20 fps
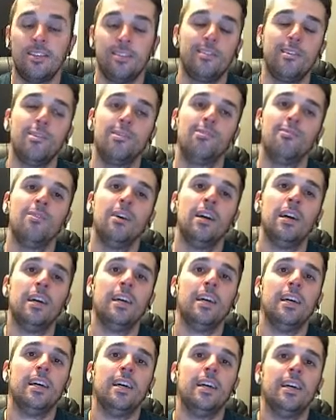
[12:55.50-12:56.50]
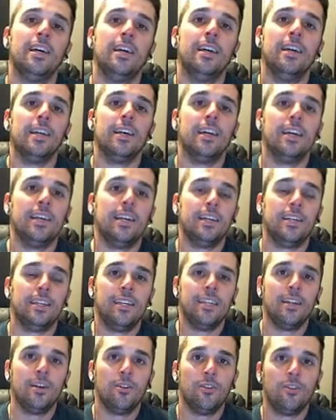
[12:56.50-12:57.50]
And so
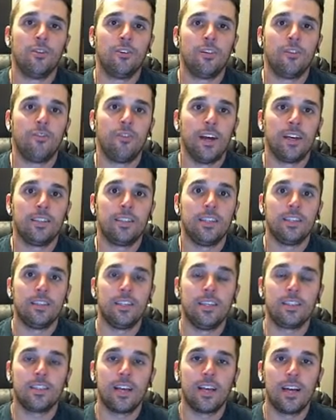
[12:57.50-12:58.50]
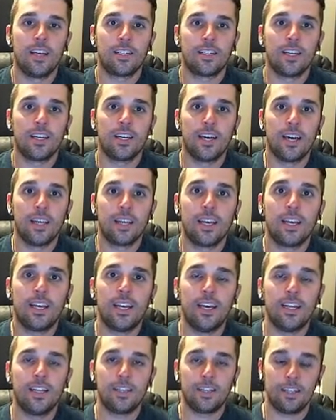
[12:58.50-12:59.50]
the fact that these guys can kind of
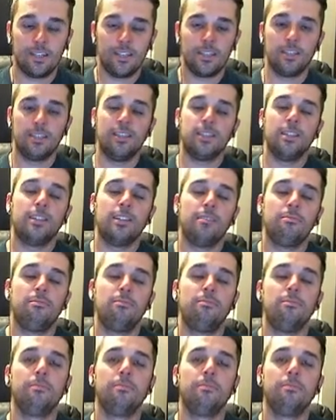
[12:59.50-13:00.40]
get the